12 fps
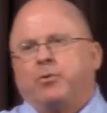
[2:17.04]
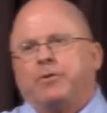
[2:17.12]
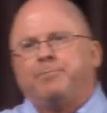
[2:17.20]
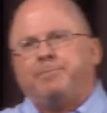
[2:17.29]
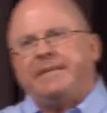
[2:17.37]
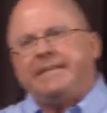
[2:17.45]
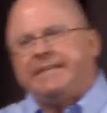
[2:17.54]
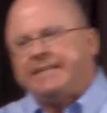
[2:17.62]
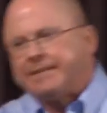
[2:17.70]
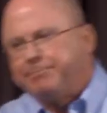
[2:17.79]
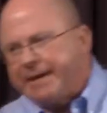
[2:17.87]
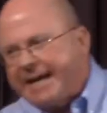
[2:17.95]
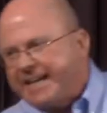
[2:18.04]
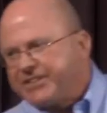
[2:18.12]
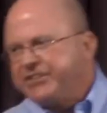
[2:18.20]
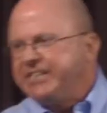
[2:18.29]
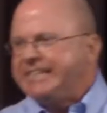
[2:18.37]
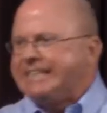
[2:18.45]
or be
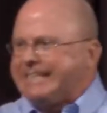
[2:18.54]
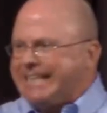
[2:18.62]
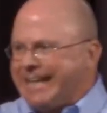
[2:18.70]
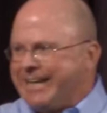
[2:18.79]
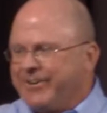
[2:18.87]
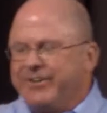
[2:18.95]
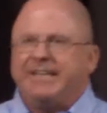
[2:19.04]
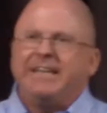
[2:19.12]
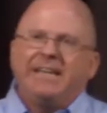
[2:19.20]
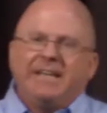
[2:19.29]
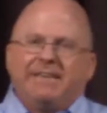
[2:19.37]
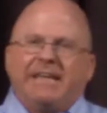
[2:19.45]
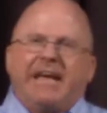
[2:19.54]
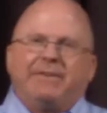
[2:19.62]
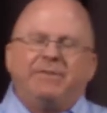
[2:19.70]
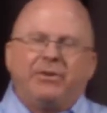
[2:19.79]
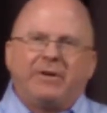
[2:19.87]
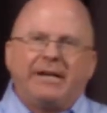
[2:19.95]
compassionate and caring. They
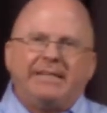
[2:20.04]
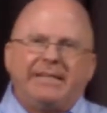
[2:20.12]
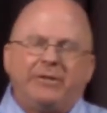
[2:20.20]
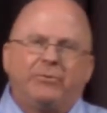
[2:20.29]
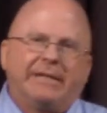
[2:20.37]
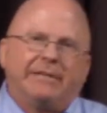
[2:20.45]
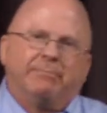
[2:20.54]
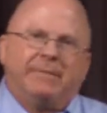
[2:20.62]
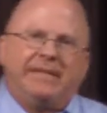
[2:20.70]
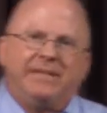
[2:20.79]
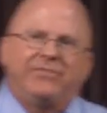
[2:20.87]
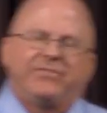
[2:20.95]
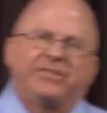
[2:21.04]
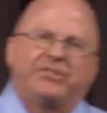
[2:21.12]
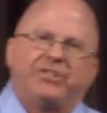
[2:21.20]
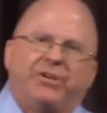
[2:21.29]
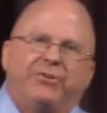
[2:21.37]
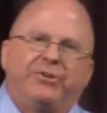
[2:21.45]
have no idea what it means to
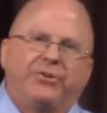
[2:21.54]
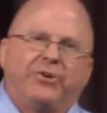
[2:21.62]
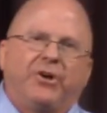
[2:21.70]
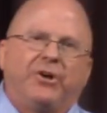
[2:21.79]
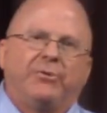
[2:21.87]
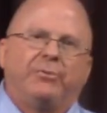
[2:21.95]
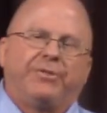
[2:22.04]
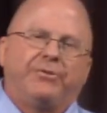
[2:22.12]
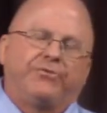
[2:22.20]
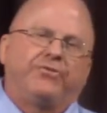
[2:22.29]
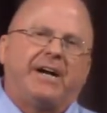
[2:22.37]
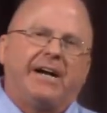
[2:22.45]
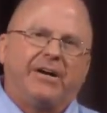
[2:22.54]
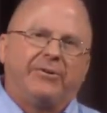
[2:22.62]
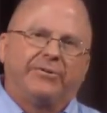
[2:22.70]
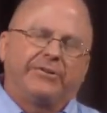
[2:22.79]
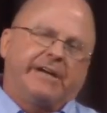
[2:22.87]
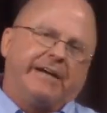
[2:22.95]
share your heart with your
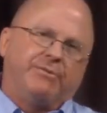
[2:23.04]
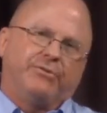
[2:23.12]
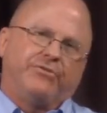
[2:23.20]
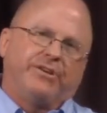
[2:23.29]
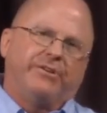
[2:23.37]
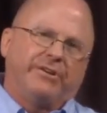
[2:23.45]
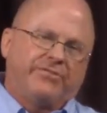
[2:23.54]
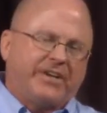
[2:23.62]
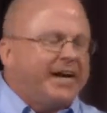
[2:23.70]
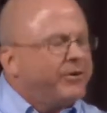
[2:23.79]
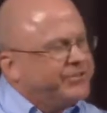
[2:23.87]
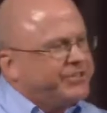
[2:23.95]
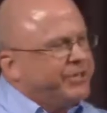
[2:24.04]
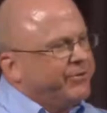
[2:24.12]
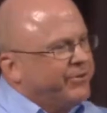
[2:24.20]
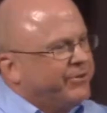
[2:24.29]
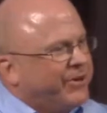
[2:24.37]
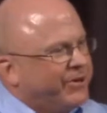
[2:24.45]
child or to have your child share
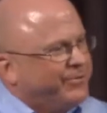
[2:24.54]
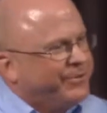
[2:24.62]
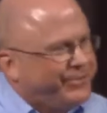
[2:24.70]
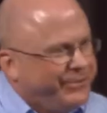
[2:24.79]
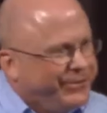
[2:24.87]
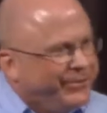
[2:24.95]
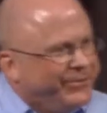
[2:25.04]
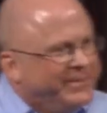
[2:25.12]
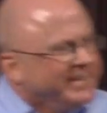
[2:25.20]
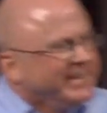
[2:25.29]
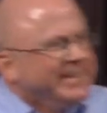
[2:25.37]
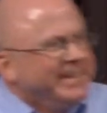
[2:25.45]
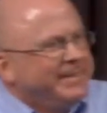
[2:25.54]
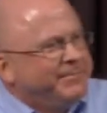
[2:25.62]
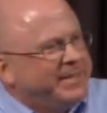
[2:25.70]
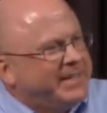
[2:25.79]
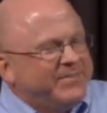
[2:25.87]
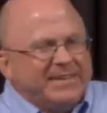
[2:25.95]
their heart with you
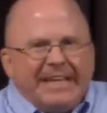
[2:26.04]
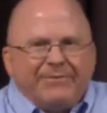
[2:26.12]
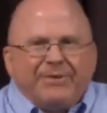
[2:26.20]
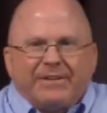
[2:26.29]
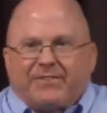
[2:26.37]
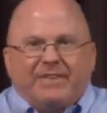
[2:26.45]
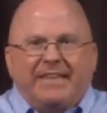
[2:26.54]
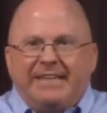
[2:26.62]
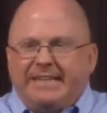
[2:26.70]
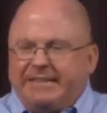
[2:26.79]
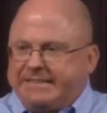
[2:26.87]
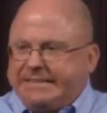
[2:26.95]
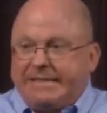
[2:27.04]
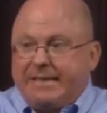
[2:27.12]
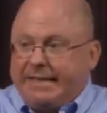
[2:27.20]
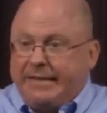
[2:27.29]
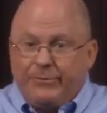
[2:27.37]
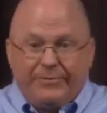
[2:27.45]
because they don't
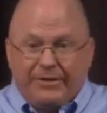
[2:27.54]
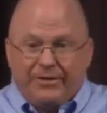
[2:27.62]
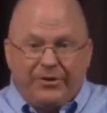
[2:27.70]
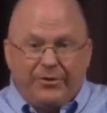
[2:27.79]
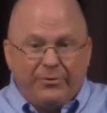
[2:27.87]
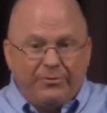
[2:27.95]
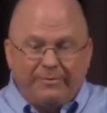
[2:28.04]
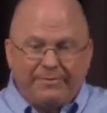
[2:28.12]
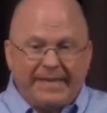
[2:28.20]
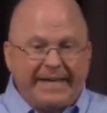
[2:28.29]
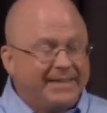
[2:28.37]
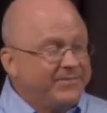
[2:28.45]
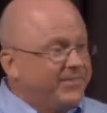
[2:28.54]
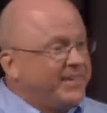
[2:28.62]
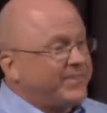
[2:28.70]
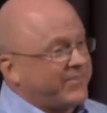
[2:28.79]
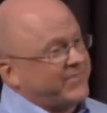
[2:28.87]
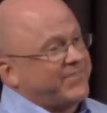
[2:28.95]
even know that
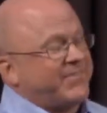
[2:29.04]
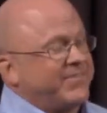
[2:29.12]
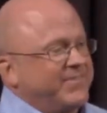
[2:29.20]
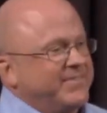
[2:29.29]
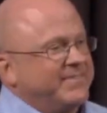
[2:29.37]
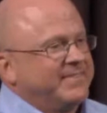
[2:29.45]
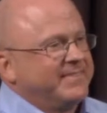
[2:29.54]
exists.